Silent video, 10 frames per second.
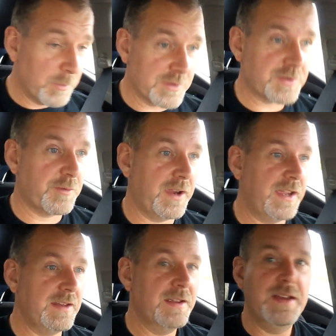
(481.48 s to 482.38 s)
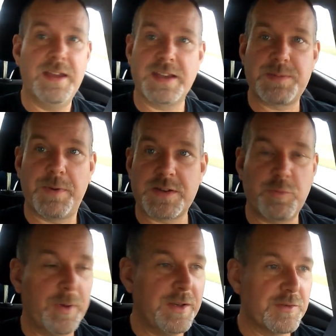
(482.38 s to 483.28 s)
works great. Express
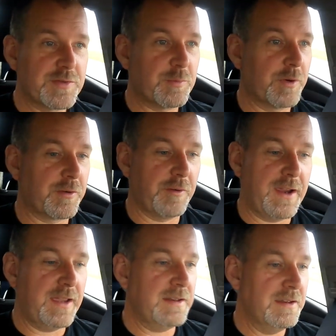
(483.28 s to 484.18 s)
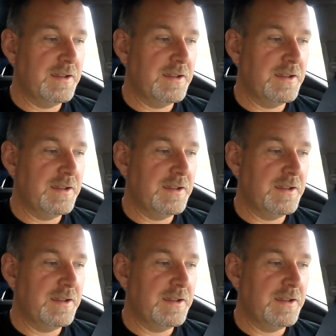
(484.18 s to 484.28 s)
windows work great.